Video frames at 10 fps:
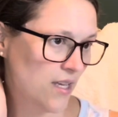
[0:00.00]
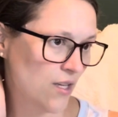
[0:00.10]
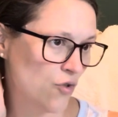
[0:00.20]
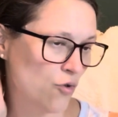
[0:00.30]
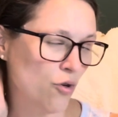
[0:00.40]

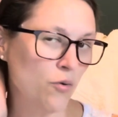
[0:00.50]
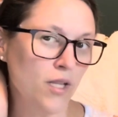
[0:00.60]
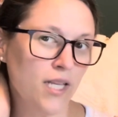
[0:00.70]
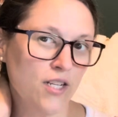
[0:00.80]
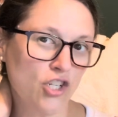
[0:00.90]
True
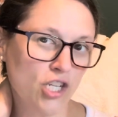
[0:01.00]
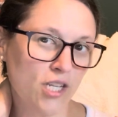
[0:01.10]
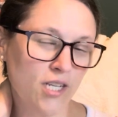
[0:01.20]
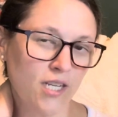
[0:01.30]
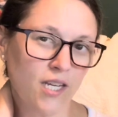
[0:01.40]

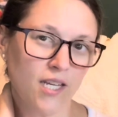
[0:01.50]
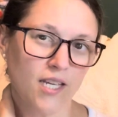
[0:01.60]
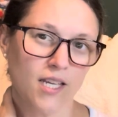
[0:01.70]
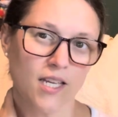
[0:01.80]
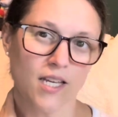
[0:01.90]
Religion,
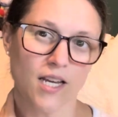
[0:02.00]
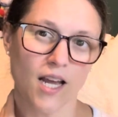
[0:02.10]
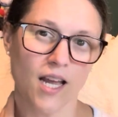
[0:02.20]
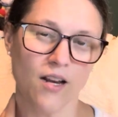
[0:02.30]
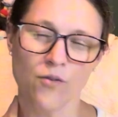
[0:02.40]

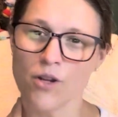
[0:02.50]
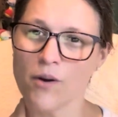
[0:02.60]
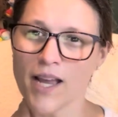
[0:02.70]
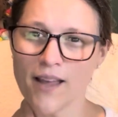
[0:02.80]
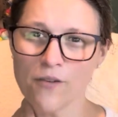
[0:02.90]
I don't
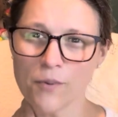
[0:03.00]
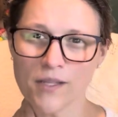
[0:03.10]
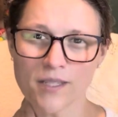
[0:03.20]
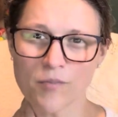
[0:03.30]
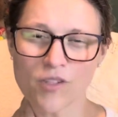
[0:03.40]
know. I haven't
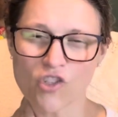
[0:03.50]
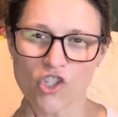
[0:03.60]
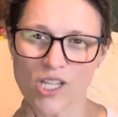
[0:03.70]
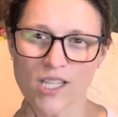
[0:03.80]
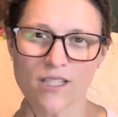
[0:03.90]
picked up the
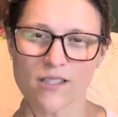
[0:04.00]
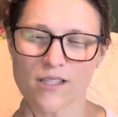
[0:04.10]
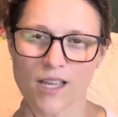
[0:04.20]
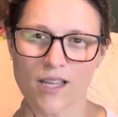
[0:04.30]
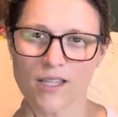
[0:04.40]

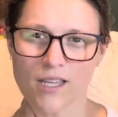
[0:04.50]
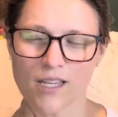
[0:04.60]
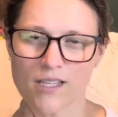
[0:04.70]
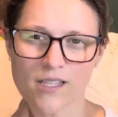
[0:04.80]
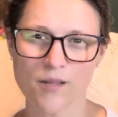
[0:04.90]
jeans
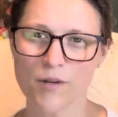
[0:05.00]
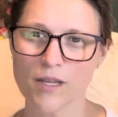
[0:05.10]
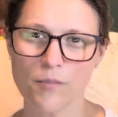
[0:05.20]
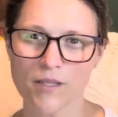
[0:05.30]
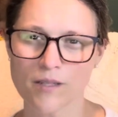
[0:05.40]
lately. Has
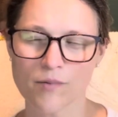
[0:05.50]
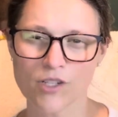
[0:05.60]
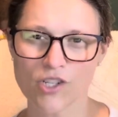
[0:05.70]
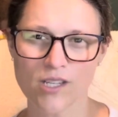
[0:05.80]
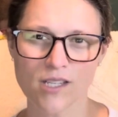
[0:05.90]
anybody picked up the
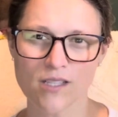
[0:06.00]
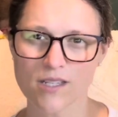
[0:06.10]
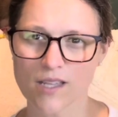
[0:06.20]
jeans?